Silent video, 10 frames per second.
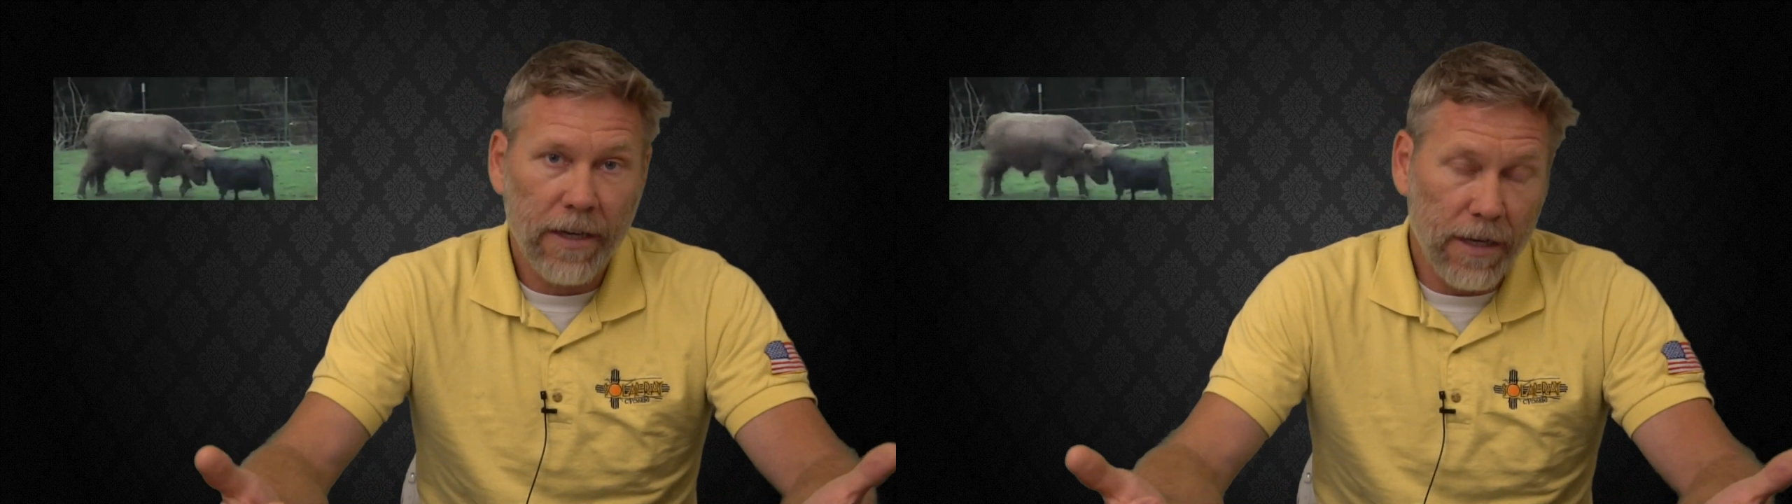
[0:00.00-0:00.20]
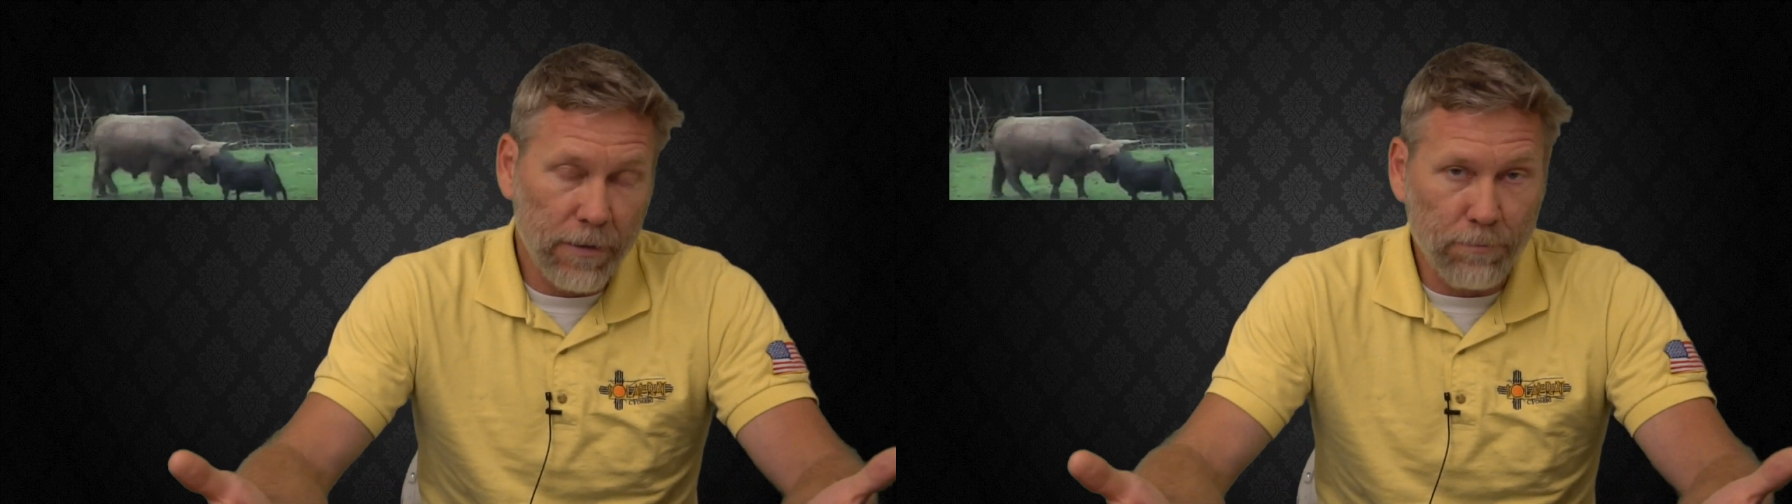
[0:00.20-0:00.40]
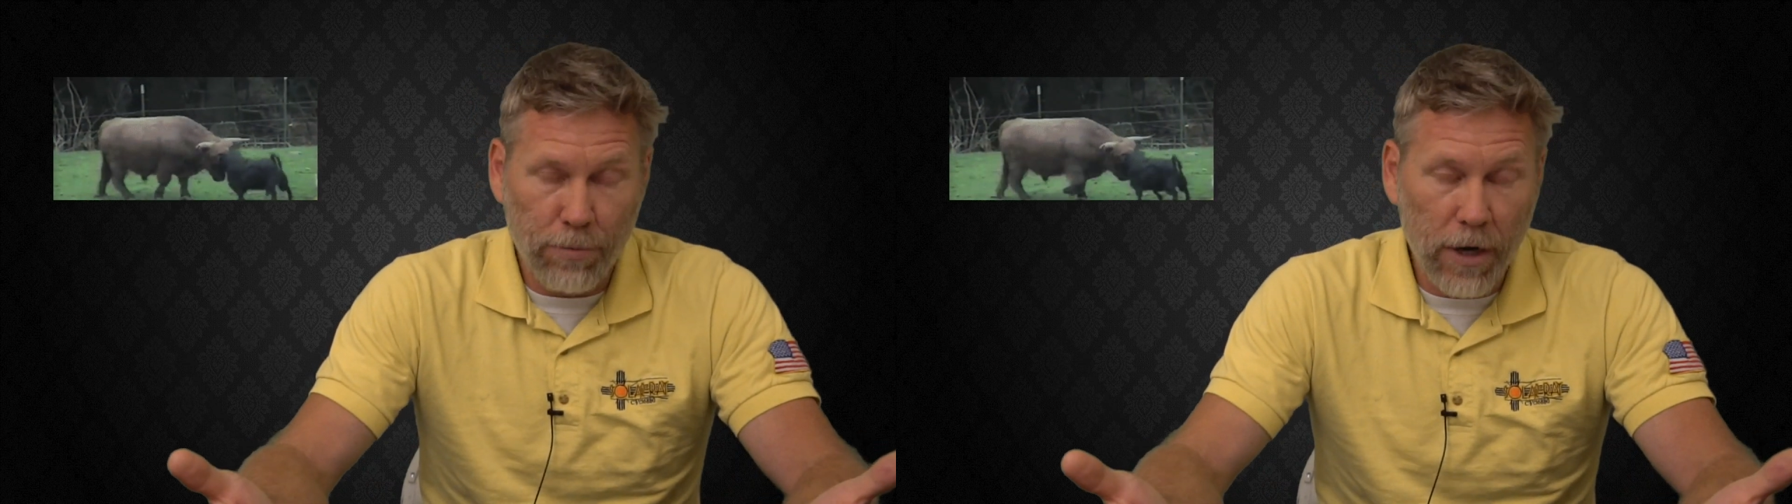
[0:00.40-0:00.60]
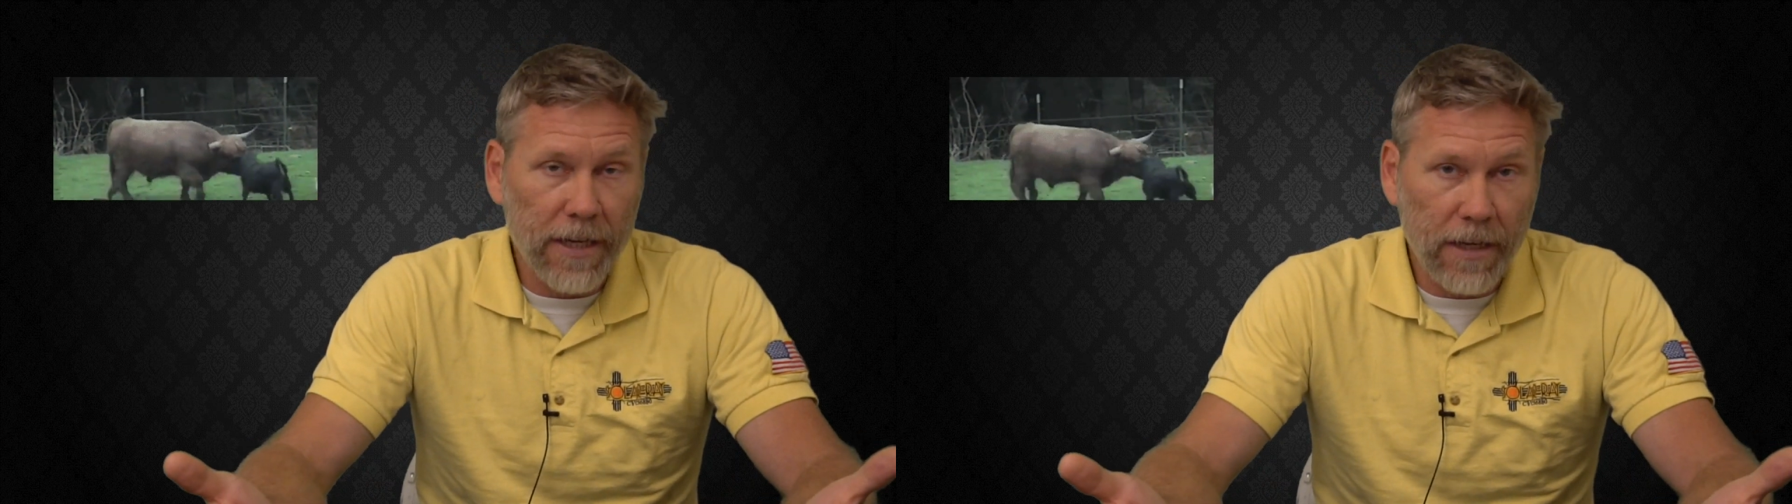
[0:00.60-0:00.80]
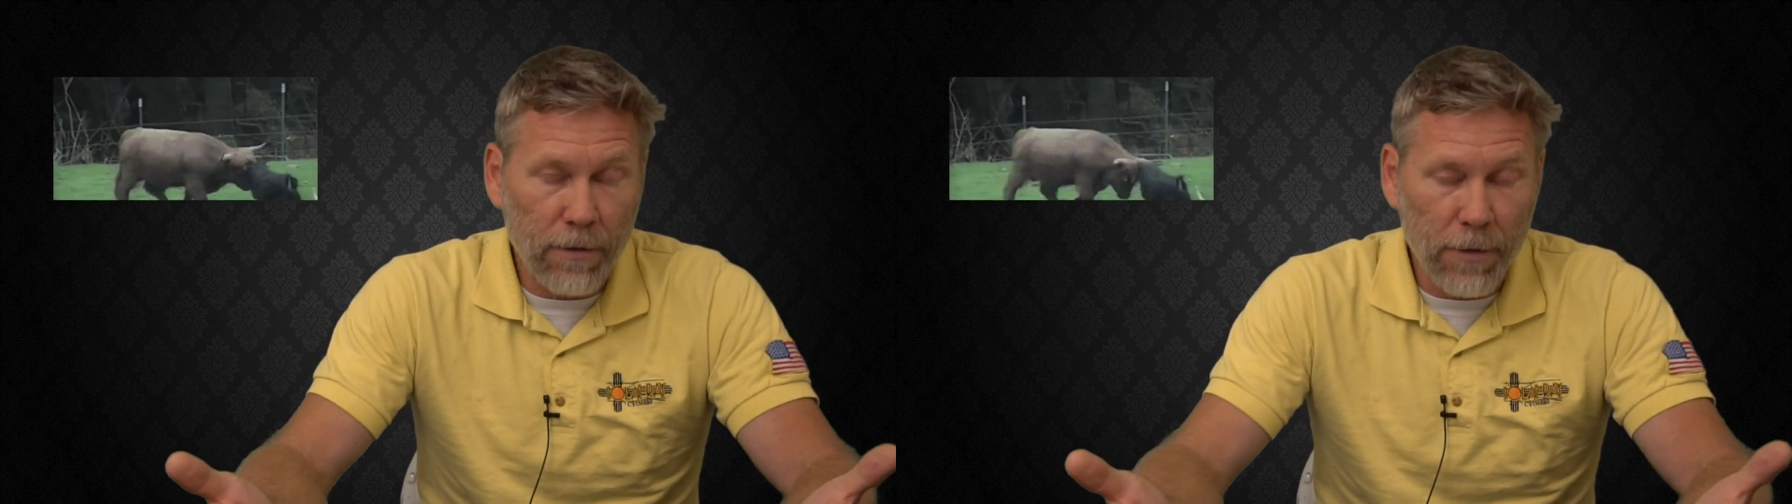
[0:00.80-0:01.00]
and
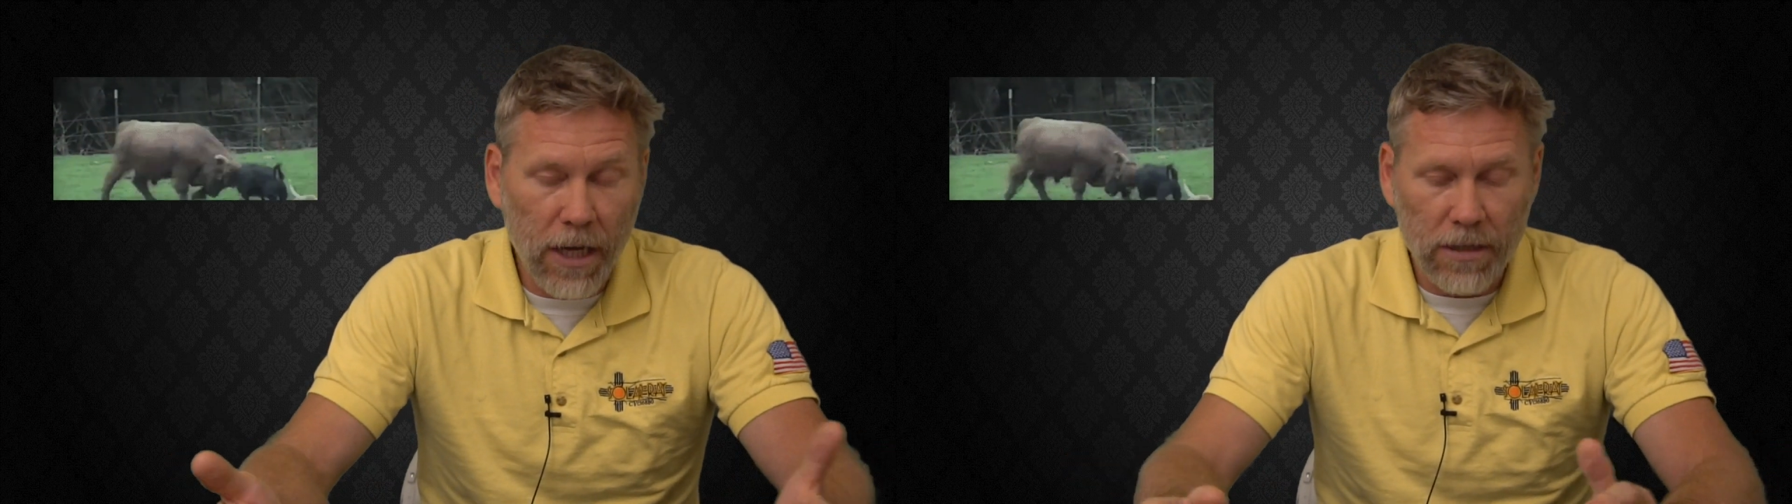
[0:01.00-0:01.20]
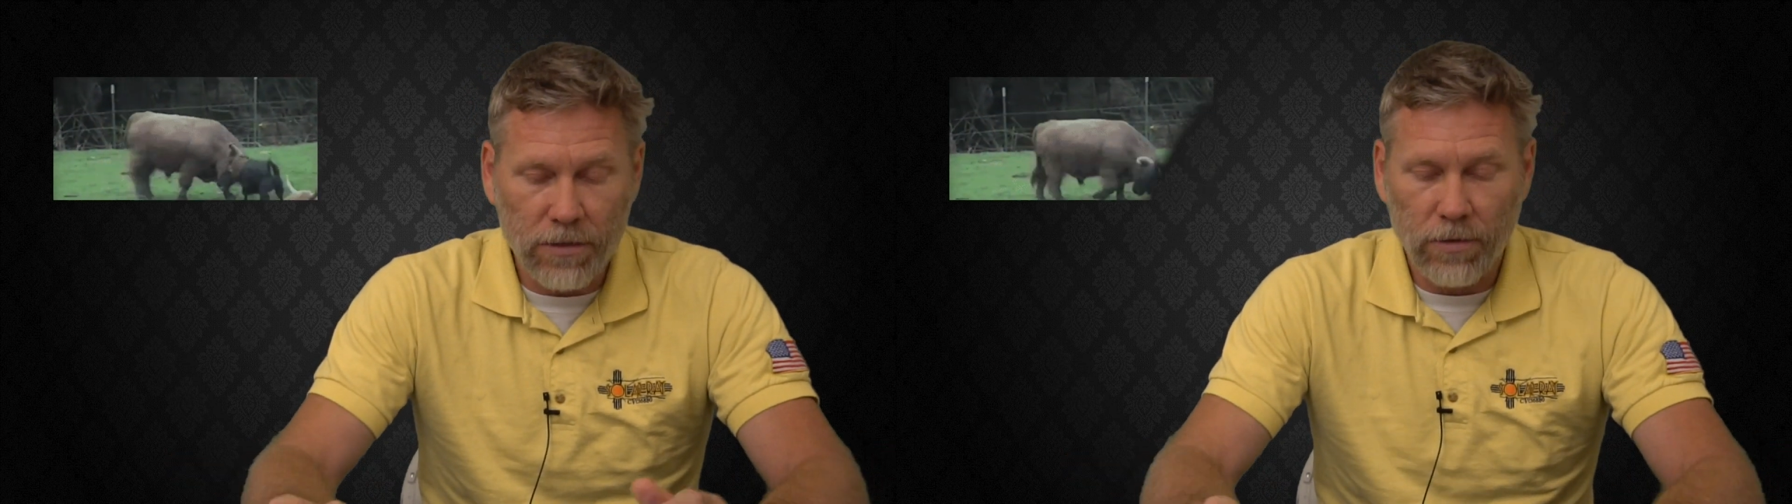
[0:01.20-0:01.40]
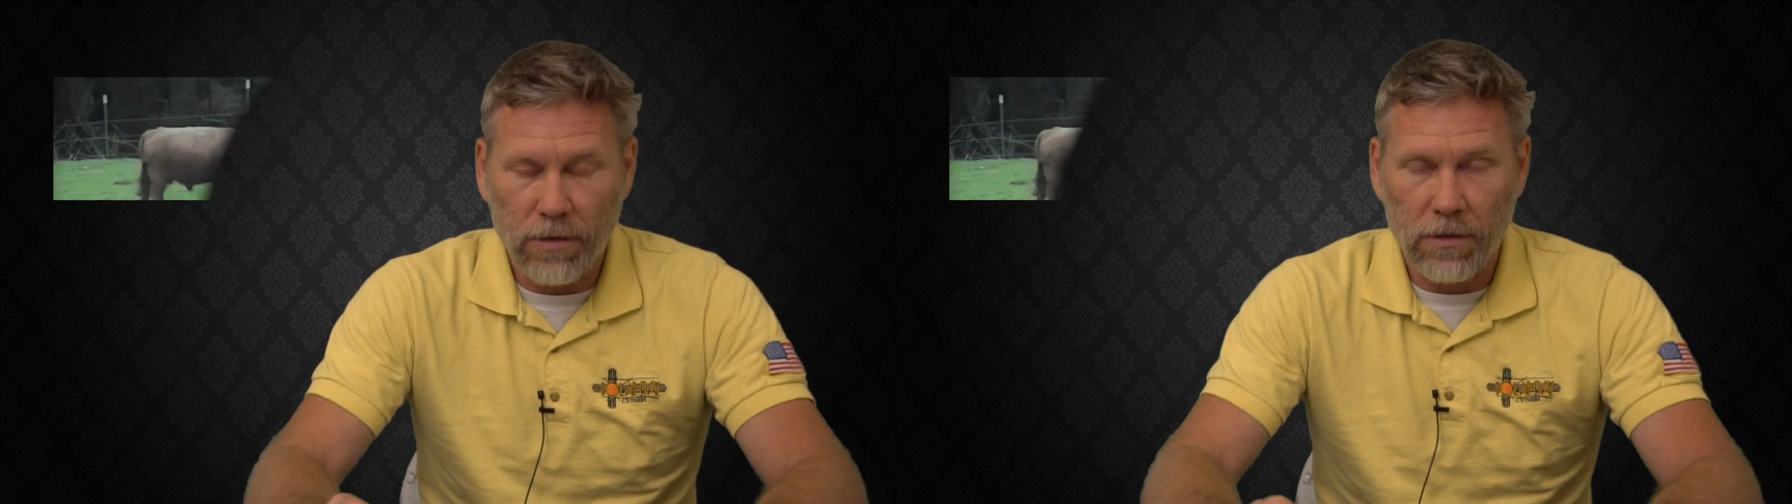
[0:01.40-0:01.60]
breaking a module